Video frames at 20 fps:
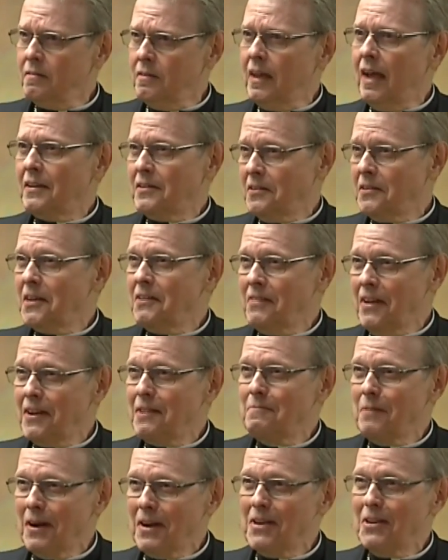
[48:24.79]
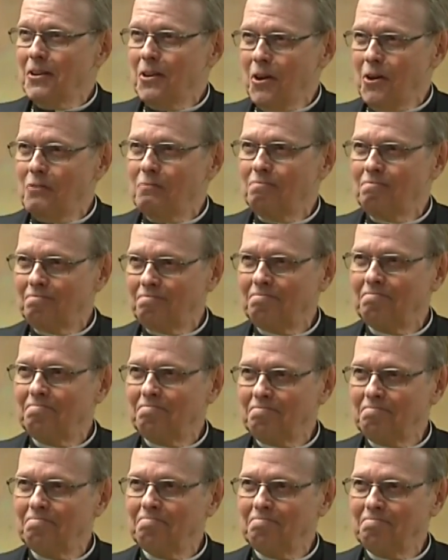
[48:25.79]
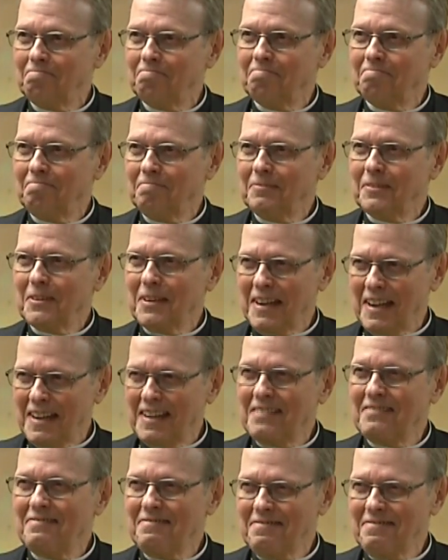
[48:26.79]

not to leave anybody alone. Okay.